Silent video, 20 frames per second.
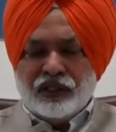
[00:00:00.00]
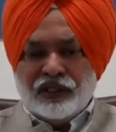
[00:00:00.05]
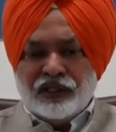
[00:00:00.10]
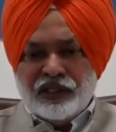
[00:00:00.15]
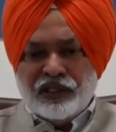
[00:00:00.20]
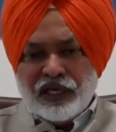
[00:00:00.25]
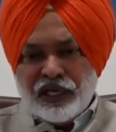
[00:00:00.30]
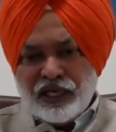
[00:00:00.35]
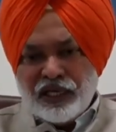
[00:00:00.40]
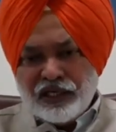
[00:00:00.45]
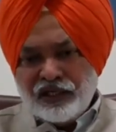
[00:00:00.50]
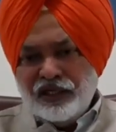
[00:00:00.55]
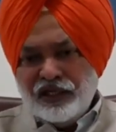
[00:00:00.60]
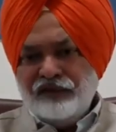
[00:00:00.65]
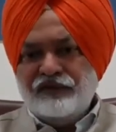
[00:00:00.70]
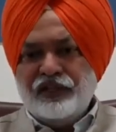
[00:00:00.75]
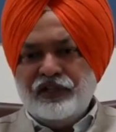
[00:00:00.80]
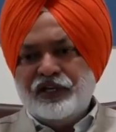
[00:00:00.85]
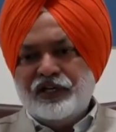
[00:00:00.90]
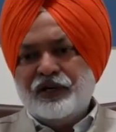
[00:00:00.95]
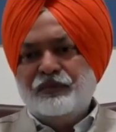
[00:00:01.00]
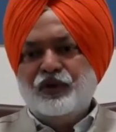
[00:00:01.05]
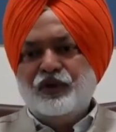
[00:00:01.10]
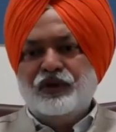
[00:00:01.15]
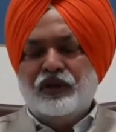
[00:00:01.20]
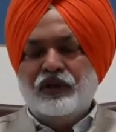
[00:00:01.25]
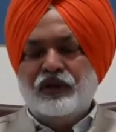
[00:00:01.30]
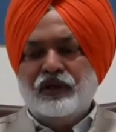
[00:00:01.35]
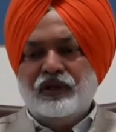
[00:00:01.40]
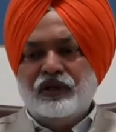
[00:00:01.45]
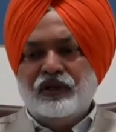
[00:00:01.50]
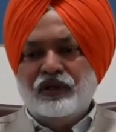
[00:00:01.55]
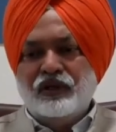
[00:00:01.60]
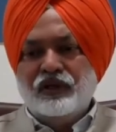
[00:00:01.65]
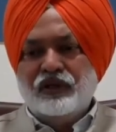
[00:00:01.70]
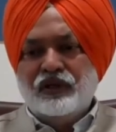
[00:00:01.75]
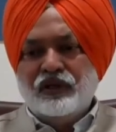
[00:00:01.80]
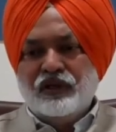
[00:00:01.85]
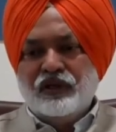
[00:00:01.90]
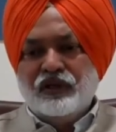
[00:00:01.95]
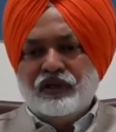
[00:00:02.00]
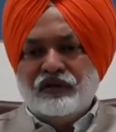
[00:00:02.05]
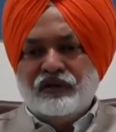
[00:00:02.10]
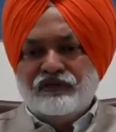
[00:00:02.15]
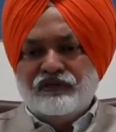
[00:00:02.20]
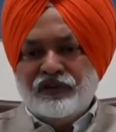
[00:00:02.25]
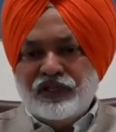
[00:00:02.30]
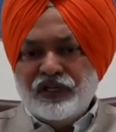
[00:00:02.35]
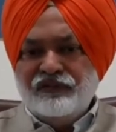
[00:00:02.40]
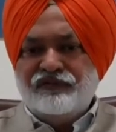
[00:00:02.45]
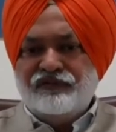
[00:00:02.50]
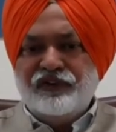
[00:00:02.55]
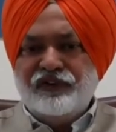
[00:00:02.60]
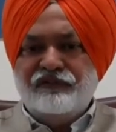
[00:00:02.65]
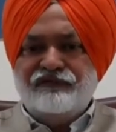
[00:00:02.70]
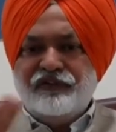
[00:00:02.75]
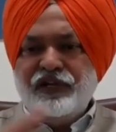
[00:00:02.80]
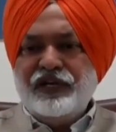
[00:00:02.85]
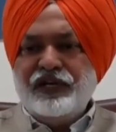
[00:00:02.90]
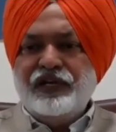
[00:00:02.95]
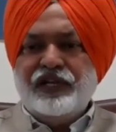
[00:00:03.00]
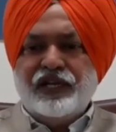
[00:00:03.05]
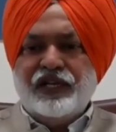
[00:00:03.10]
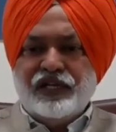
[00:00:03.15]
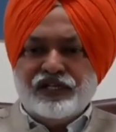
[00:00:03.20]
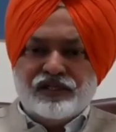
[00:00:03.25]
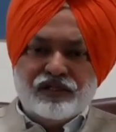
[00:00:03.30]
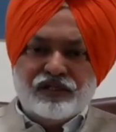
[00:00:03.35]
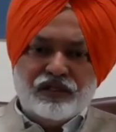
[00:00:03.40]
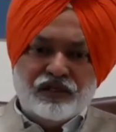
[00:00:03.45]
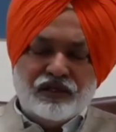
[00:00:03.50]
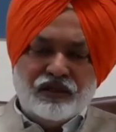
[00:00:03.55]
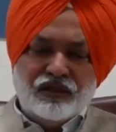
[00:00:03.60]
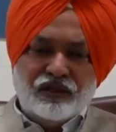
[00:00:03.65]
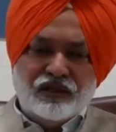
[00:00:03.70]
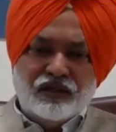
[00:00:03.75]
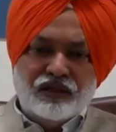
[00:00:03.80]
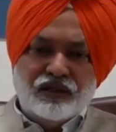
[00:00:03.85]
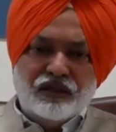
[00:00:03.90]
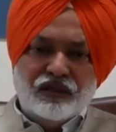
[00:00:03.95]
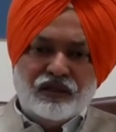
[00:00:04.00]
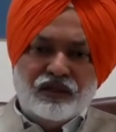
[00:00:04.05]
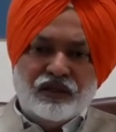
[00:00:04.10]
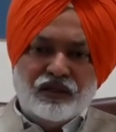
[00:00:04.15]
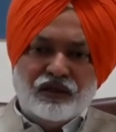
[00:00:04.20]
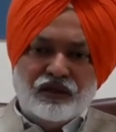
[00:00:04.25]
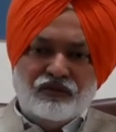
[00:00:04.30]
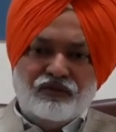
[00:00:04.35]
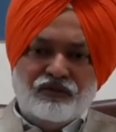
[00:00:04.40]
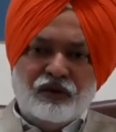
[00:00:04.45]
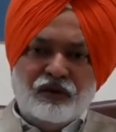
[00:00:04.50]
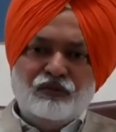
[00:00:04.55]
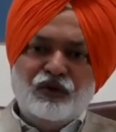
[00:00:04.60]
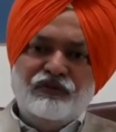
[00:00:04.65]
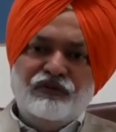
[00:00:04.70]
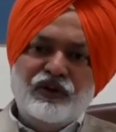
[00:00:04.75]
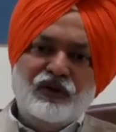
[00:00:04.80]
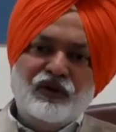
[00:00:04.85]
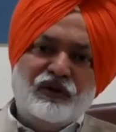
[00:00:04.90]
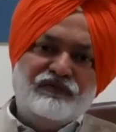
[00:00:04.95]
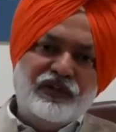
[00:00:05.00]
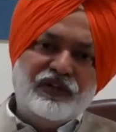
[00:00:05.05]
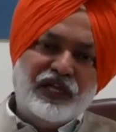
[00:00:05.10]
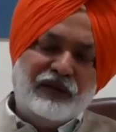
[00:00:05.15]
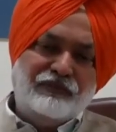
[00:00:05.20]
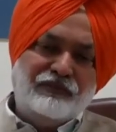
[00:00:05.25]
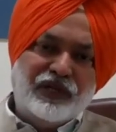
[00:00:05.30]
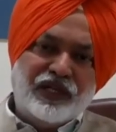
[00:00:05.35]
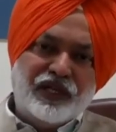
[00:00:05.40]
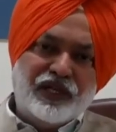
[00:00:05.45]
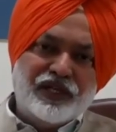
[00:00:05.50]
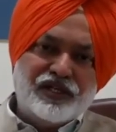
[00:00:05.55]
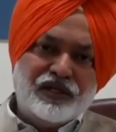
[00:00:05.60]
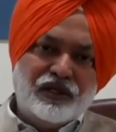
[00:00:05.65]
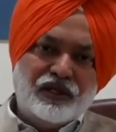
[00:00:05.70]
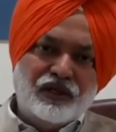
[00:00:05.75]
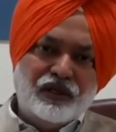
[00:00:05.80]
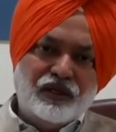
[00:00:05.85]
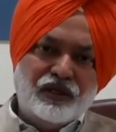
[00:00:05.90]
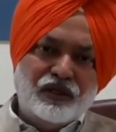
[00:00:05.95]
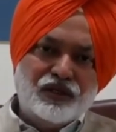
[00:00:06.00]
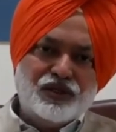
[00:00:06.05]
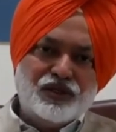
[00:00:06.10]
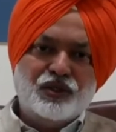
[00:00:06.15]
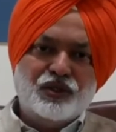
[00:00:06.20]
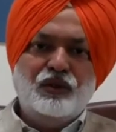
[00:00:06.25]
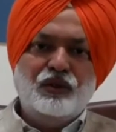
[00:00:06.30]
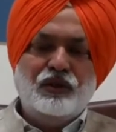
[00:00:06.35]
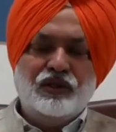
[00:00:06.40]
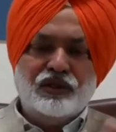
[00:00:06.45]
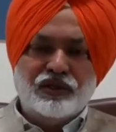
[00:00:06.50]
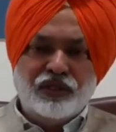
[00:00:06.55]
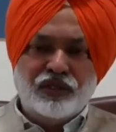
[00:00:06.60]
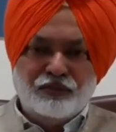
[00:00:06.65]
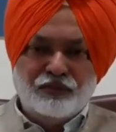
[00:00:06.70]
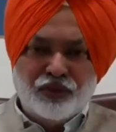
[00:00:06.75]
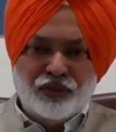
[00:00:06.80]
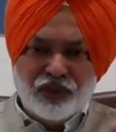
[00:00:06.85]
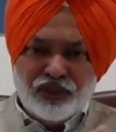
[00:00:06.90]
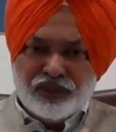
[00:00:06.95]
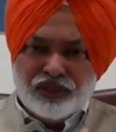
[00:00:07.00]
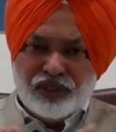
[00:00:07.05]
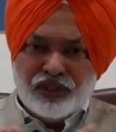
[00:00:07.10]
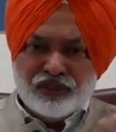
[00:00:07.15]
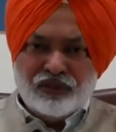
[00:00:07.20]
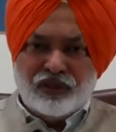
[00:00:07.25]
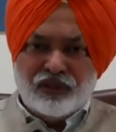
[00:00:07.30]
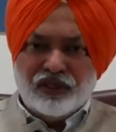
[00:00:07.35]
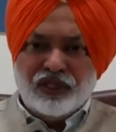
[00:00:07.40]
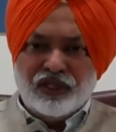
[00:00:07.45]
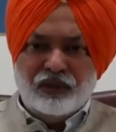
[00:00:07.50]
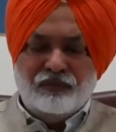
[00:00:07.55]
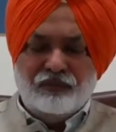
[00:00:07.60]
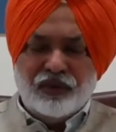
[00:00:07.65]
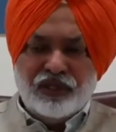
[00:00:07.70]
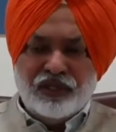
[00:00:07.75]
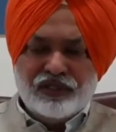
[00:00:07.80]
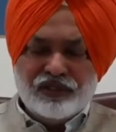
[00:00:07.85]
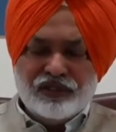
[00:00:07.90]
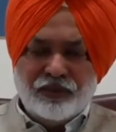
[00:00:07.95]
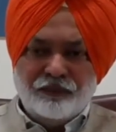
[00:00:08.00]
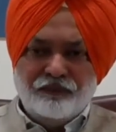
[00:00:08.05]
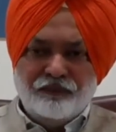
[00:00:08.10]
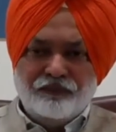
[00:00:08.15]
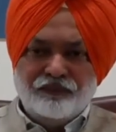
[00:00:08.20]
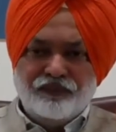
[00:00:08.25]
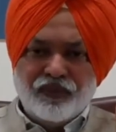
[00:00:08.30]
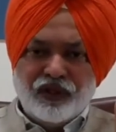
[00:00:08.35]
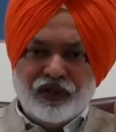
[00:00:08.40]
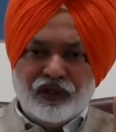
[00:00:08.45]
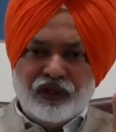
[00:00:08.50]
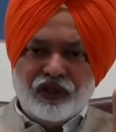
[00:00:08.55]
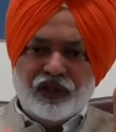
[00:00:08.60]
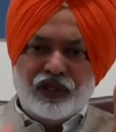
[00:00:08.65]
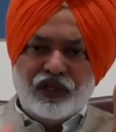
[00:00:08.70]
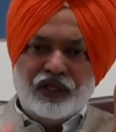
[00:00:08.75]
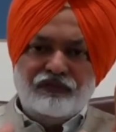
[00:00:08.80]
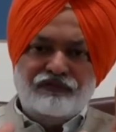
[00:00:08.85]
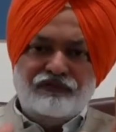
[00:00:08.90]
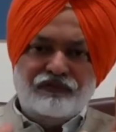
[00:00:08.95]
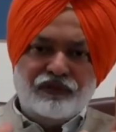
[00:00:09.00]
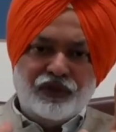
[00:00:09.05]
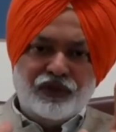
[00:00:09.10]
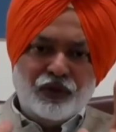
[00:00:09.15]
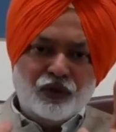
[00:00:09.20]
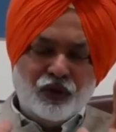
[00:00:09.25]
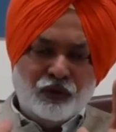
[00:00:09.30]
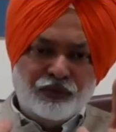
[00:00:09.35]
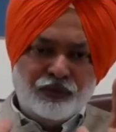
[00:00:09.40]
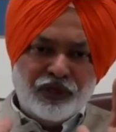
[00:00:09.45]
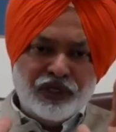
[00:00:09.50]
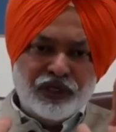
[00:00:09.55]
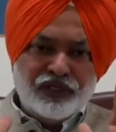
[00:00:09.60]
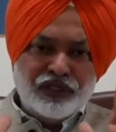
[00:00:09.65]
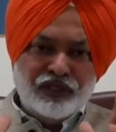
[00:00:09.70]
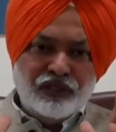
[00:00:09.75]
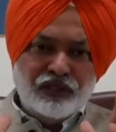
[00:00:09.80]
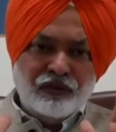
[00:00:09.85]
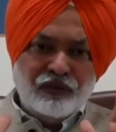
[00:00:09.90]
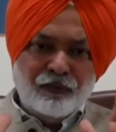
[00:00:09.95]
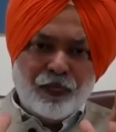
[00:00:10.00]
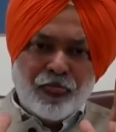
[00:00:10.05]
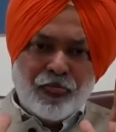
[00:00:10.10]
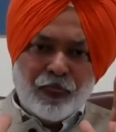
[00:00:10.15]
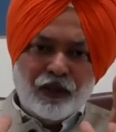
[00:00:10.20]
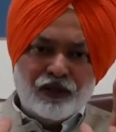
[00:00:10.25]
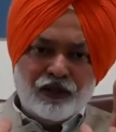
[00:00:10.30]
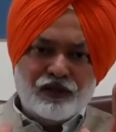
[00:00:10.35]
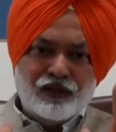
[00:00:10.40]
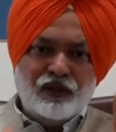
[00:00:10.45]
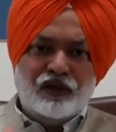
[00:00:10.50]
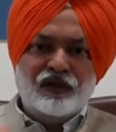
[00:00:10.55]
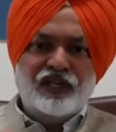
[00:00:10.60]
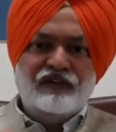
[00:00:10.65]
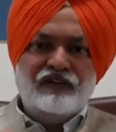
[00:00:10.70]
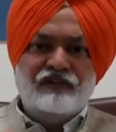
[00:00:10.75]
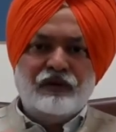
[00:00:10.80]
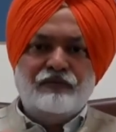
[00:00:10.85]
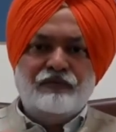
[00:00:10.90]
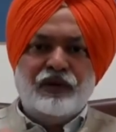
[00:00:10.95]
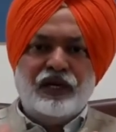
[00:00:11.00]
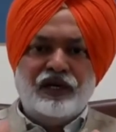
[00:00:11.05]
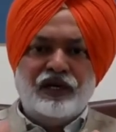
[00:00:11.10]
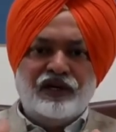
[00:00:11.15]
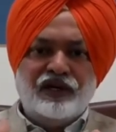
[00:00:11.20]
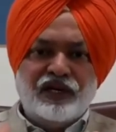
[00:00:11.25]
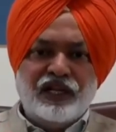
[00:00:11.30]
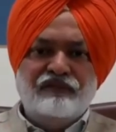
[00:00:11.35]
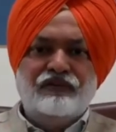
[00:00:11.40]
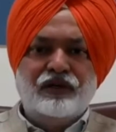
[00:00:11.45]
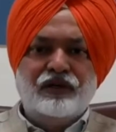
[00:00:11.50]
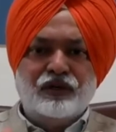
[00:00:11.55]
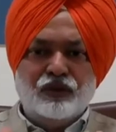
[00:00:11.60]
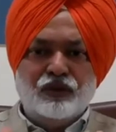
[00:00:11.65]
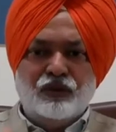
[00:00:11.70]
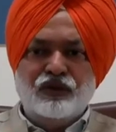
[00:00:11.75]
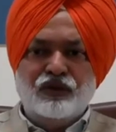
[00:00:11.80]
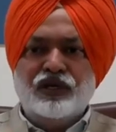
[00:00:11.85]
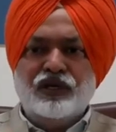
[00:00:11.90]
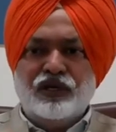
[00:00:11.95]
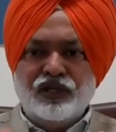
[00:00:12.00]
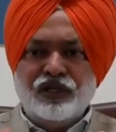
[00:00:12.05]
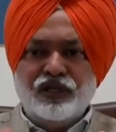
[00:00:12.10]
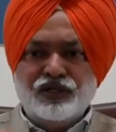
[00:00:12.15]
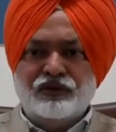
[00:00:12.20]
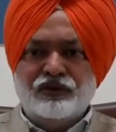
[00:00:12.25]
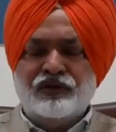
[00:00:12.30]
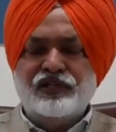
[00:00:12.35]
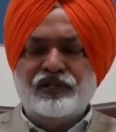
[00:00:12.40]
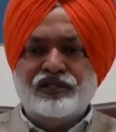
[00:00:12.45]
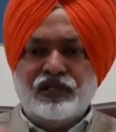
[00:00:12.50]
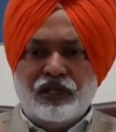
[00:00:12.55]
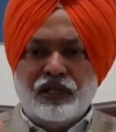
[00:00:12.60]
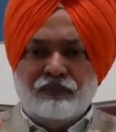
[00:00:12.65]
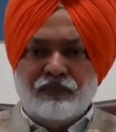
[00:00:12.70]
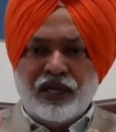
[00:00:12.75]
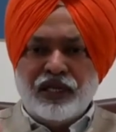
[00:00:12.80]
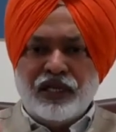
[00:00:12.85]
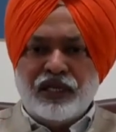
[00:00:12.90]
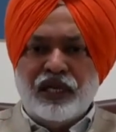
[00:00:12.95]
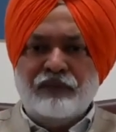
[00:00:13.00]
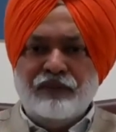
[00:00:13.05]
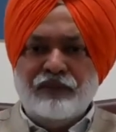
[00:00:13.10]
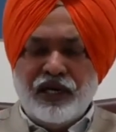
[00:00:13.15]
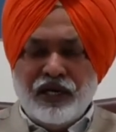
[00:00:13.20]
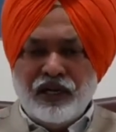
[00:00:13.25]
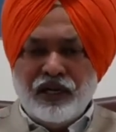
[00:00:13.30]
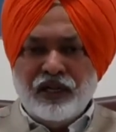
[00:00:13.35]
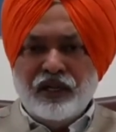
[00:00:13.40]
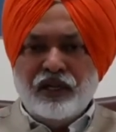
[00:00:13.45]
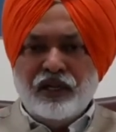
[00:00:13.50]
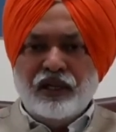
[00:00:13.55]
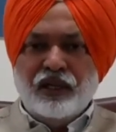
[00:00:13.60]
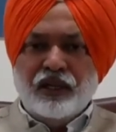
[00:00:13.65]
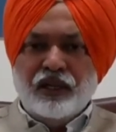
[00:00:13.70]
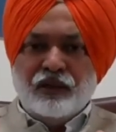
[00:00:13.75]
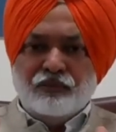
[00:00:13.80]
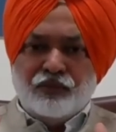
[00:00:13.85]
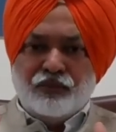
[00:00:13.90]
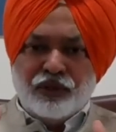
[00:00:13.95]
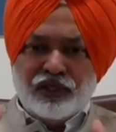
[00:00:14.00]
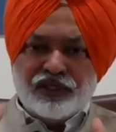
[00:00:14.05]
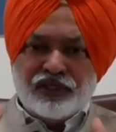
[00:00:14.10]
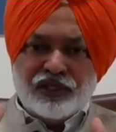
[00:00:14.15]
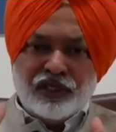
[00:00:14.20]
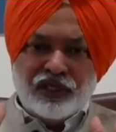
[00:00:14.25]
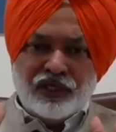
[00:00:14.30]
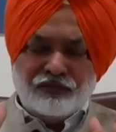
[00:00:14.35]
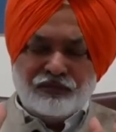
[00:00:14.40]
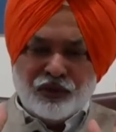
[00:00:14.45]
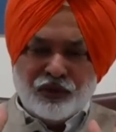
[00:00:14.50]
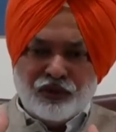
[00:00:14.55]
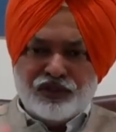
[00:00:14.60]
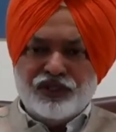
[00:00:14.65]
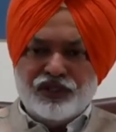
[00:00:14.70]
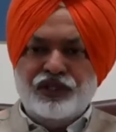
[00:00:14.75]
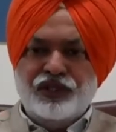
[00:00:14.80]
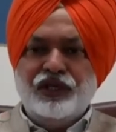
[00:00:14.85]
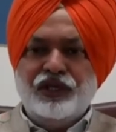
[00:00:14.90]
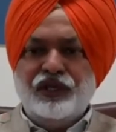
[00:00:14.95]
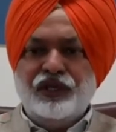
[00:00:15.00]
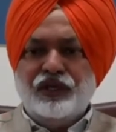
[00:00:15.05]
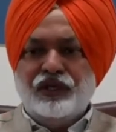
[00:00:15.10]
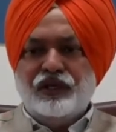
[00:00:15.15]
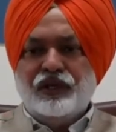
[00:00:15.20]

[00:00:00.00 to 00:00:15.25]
directly with the tribunal within 15 days from moving of the application. So the police is not helpless. If the cooperation is not given by driver, owner, insurance company, claimant, police can approach the